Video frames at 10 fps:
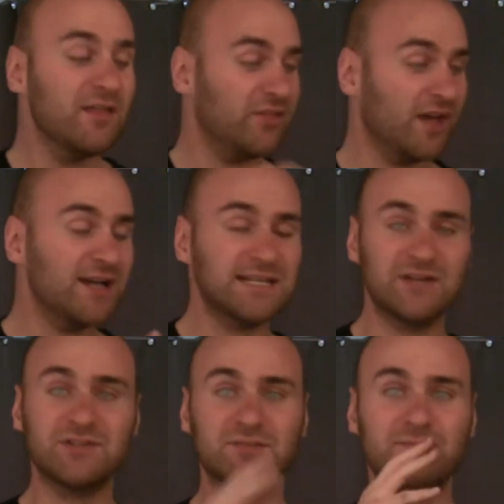The idea
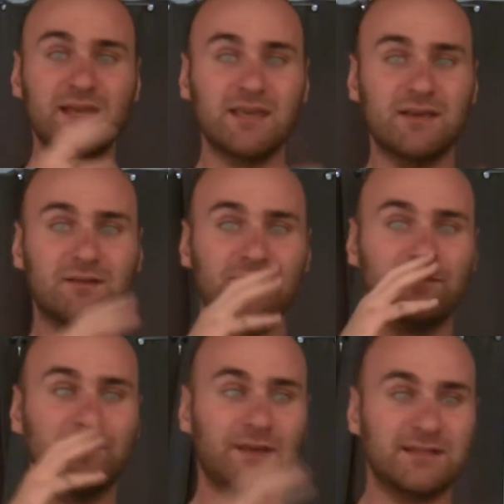is to make it
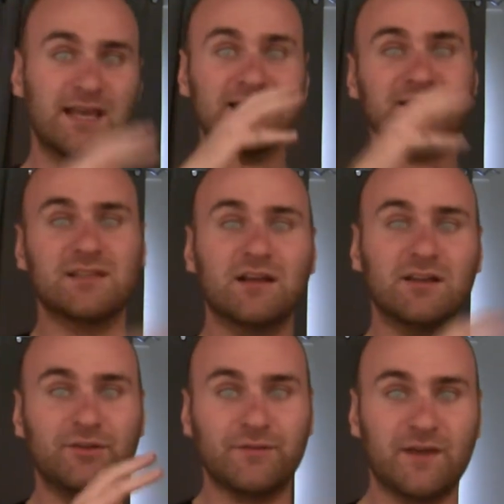fit as
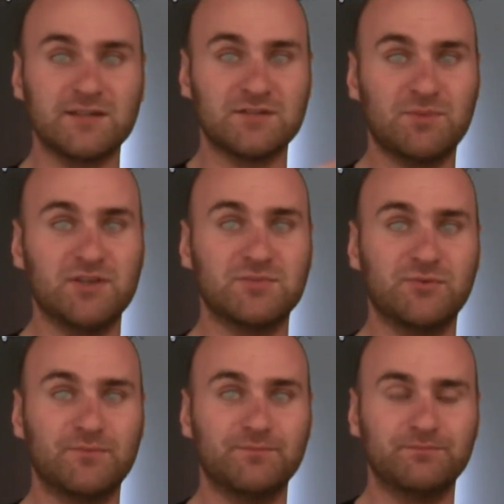snugly in your face as possible.